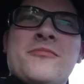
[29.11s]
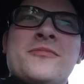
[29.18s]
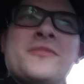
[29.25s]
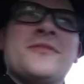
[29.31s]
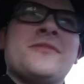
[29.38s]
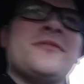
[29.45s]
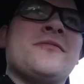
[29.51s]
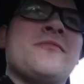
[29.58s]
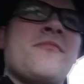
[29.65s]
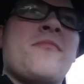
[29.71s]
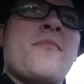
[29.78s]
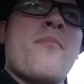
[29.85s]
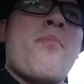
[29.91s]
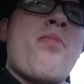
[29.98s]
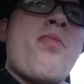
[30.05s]
But he was really,
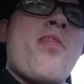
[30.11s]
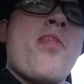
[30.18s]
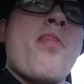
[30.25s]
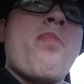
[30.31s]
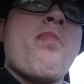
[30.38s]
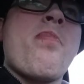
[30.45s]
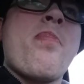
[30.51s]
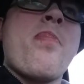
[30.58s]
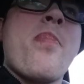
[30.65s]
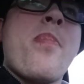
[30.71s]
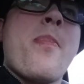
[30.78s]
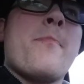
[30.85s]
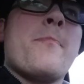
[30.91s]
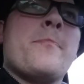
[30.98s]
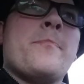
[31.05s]
he was
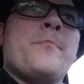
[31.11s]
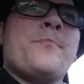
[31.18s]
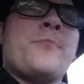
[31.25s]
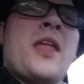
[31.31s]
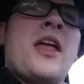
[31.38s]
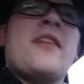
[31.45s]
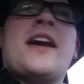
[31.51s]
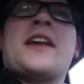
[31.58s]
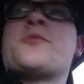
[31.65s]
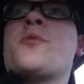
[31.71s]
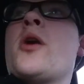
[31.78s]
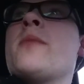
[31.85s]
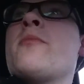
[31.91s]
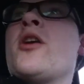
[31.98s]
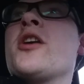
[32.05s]
relatable. That's what I. That's liked. why
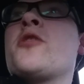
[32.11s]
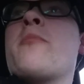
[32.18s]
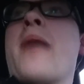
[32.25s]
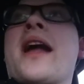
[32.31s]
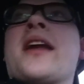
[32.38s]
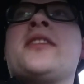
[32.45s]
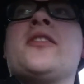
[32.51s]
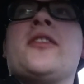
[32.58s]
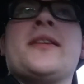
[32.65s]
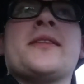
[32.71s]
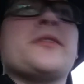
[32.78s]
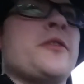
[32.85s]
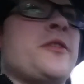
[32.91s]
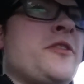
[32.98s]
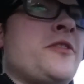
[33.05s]
Michael McIntyre's so
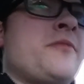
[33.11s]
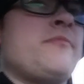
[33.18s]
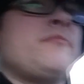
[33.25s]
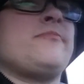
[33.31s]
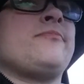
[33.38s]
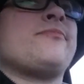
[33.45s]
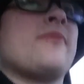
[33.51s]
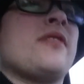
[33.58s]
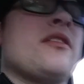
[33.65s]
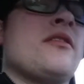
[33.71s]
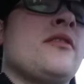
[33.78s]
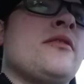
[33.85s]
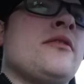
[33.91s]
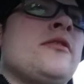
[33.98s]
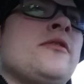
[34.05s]
good. Yeah.
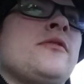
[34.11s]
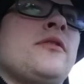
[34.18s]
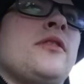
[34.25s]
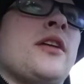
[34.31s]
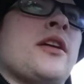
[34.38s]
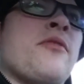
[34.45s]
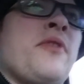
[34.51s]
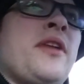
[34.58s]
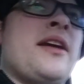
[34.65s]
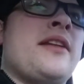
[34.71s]
I can relate.